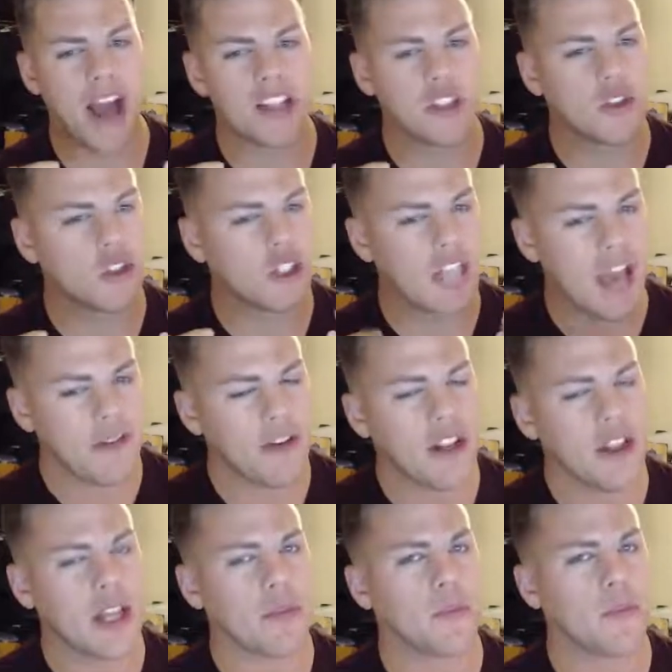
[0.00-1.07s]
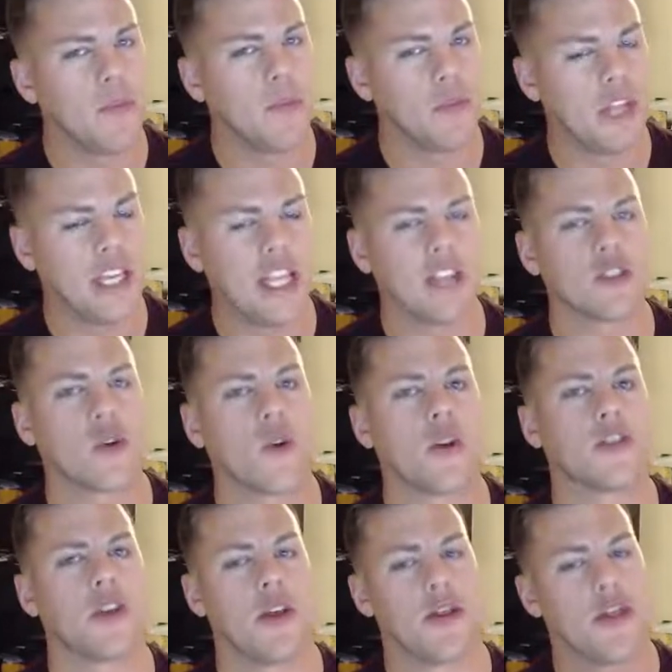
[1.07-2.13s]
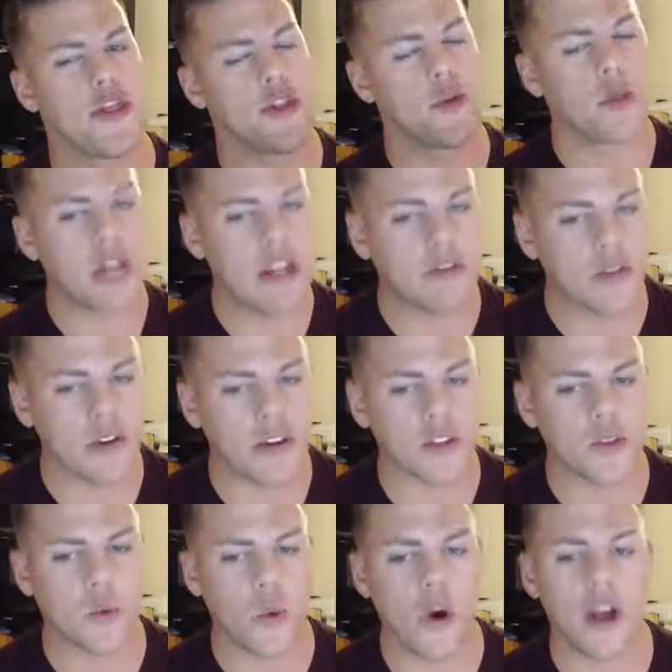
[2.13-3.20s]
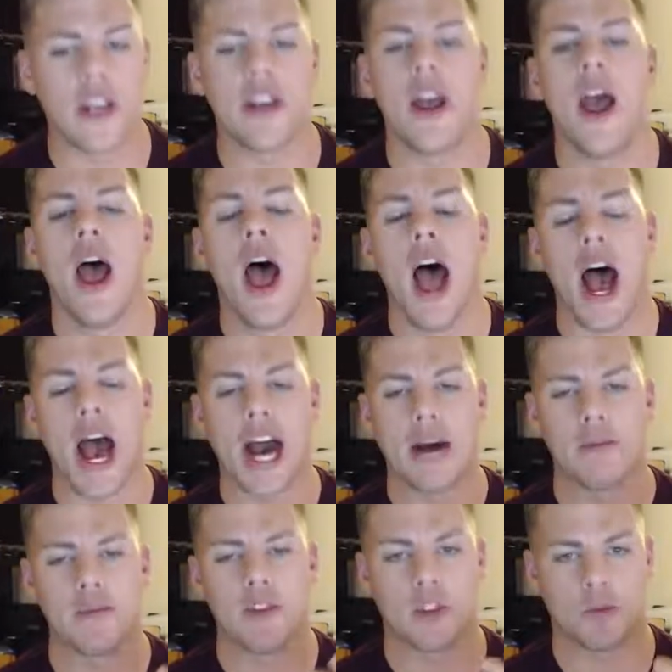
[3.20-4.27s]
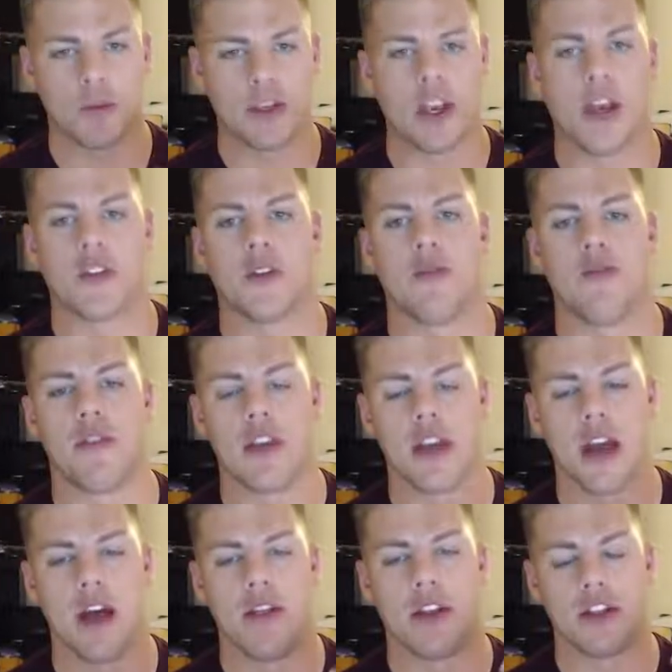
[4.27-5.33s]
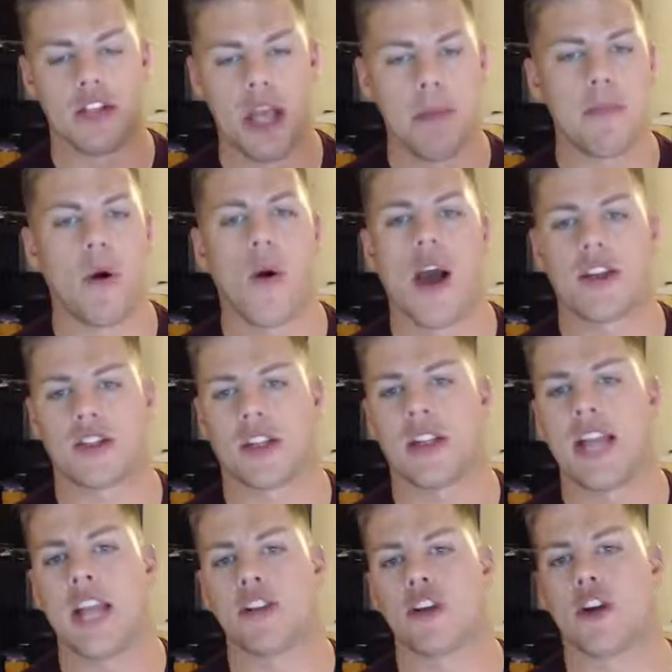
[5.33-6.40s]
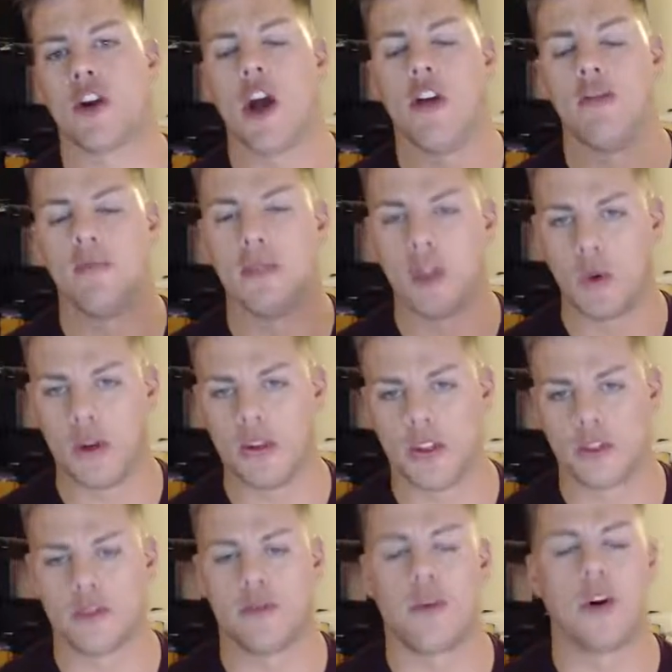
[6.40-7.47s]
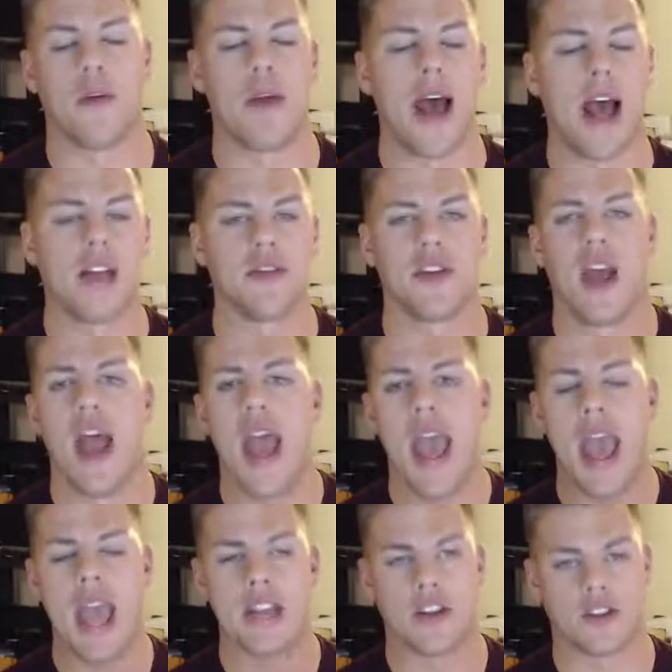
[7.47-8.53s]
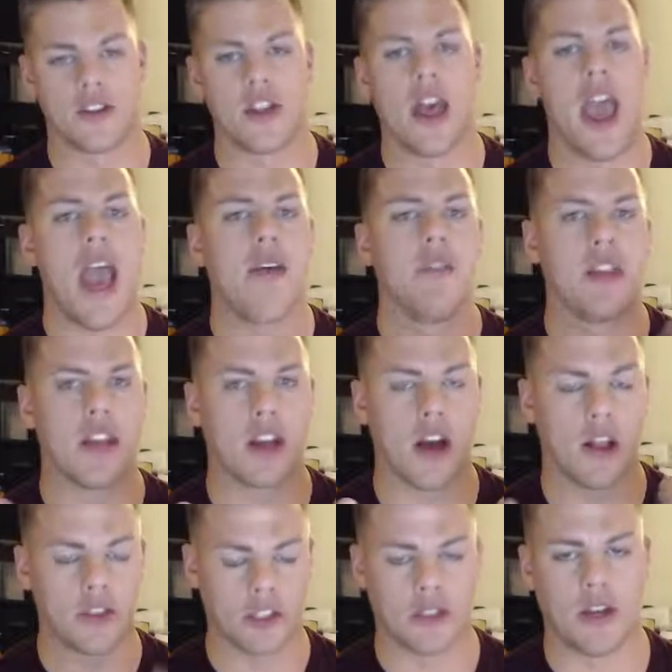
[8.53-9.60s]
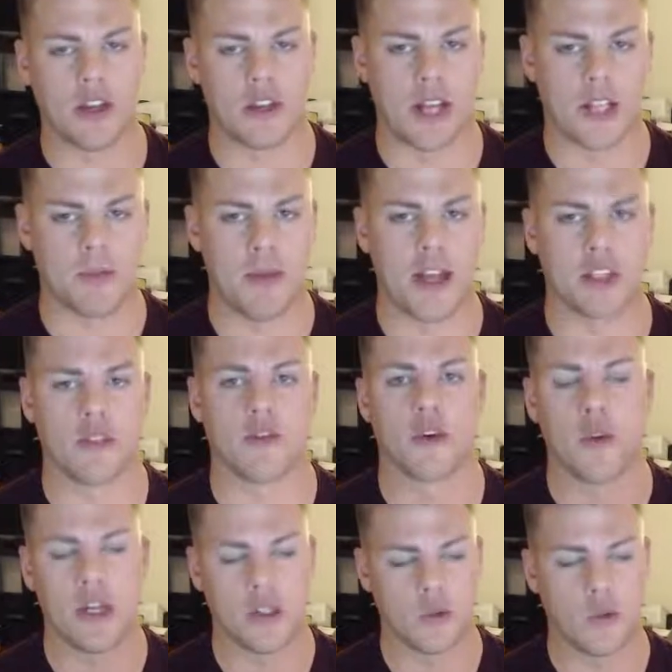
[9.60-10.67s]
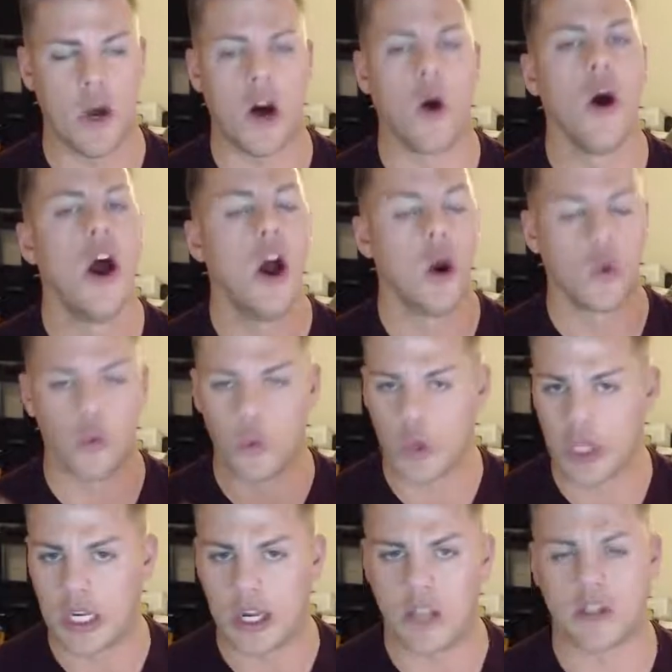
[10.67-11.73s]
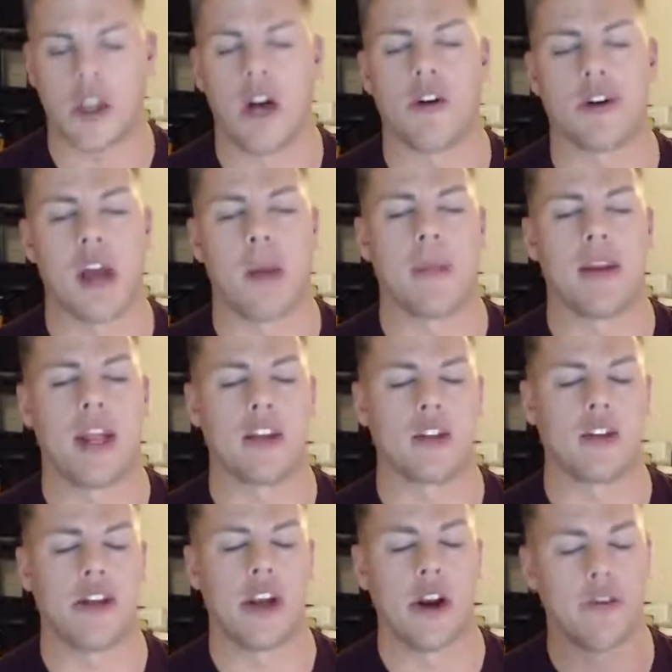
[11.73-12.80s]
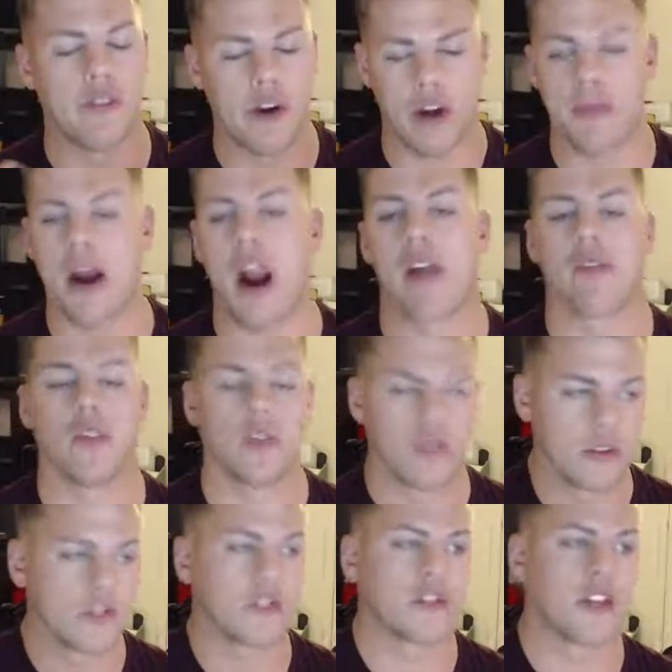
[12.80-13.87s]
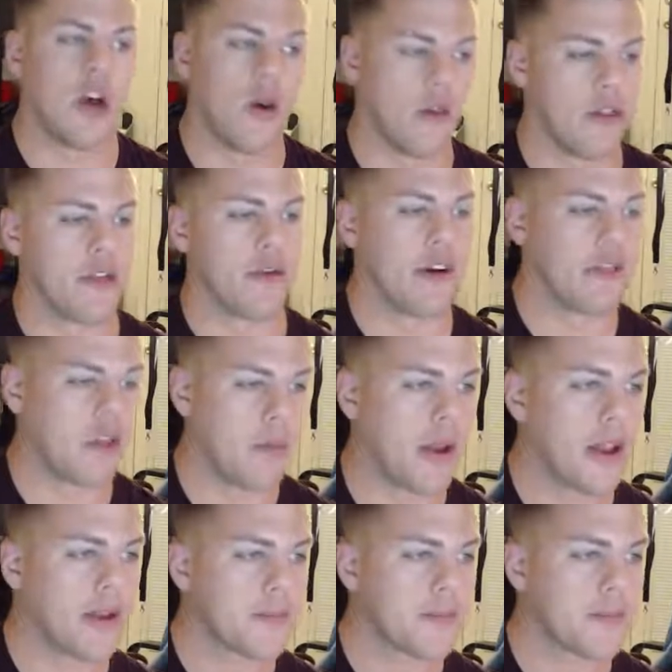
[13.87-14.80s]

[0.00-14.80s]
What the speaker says: Definitely leaning towards a 3 for this one, just because of the tempo-esque nature of blue in this format and just the heavy Constellation aspect of green as well. Really nice color combination here. Very powerful. Solid 3 for me.